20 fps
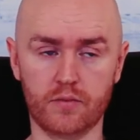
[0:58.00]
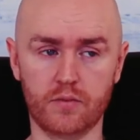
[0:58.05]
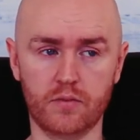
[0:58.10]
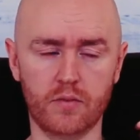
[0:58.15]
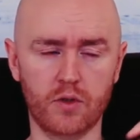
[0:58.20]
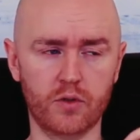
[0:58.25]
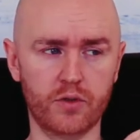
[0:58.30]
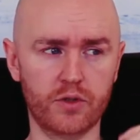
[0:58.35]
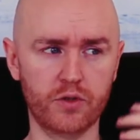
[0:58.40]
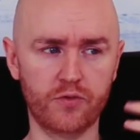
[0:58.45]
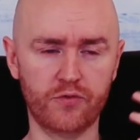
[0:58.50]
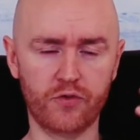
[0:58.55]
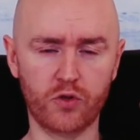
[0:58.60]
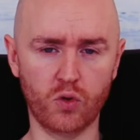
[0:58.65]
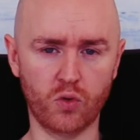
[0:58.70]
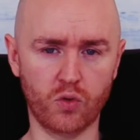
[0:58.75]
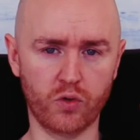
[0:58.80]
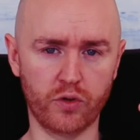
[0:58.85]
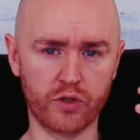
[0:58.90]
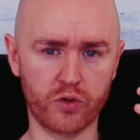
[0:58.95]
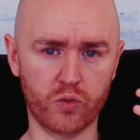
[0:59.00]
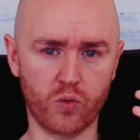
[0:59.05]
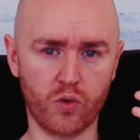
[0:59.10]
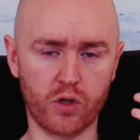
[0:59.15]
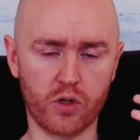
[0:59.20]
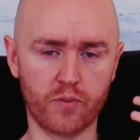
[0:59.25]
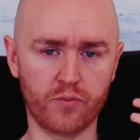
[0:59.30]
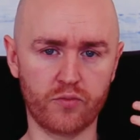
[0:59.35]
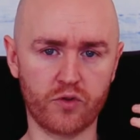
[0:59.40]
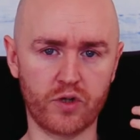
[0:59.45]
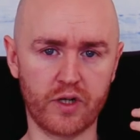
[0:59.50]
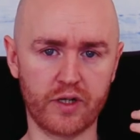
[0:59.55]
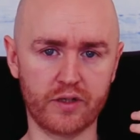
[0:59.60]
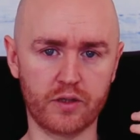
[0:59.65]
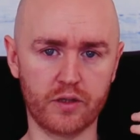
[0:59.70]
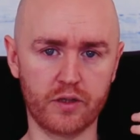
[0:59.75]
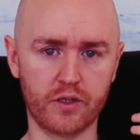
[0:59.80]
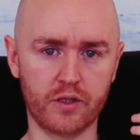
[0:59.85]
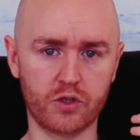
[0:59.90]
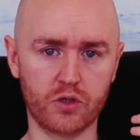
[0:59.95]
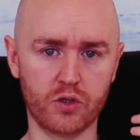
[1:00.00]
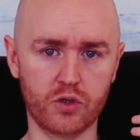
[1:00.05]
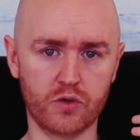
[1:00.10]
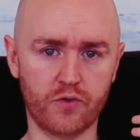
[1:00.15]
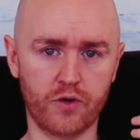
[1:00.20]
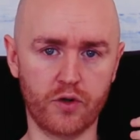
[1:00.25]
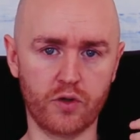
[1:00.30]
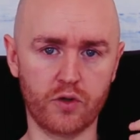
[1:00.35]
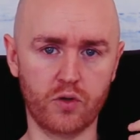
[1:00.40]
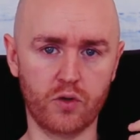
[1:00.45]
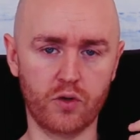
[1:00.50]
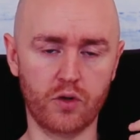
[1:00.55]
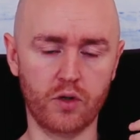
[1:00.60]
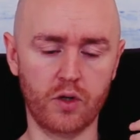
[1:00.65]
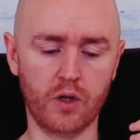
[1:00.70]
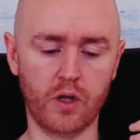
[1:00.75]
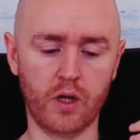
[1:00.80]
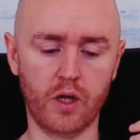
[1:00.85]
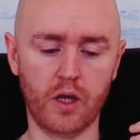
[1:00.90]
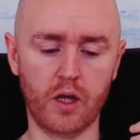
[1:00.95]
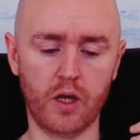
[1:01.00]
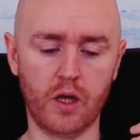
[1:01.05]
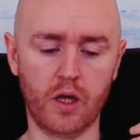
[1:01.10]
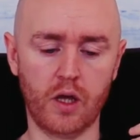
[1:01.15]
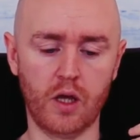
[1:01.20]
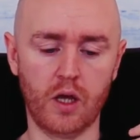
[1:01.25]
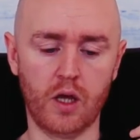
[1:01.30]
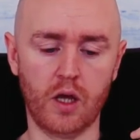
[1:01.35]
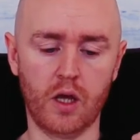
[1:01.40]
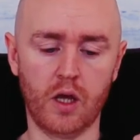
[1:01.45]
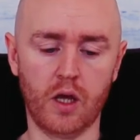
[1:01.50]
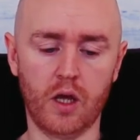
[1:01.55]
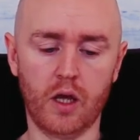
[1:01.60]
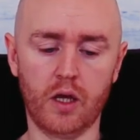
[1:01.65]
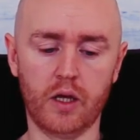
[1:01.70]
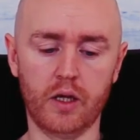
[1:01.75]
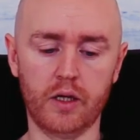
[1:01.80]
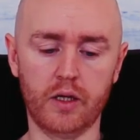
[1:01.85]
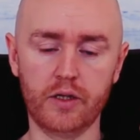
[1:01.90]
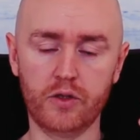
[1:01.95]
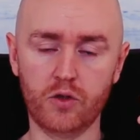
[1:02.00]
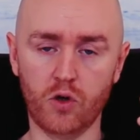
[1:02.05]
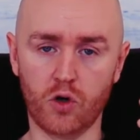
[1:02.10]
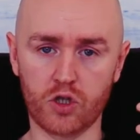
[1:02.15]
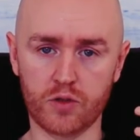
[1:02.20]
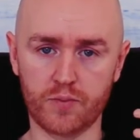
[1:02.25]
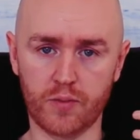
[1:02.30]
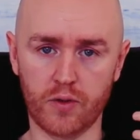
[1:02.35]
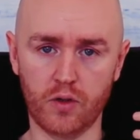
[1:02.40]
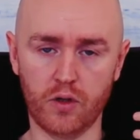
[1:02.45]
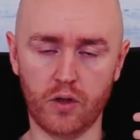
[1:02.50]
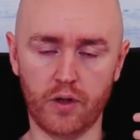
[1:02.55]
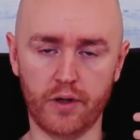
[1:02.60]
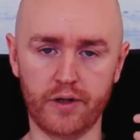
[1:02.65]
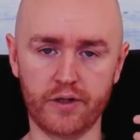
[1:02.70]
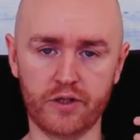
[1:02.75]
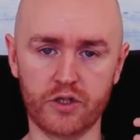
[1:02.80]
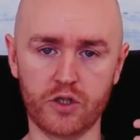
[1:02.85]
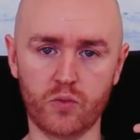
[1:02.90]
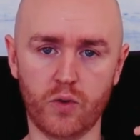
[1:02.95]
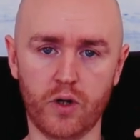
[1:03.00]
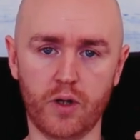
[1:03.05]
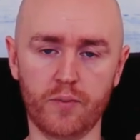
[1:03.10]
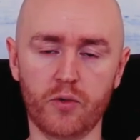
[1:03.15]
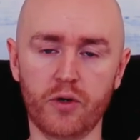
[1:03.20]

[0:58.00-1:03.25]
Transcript: Now, Neil Fiore's work on procrastination is very good. He talks about a lot of this as well.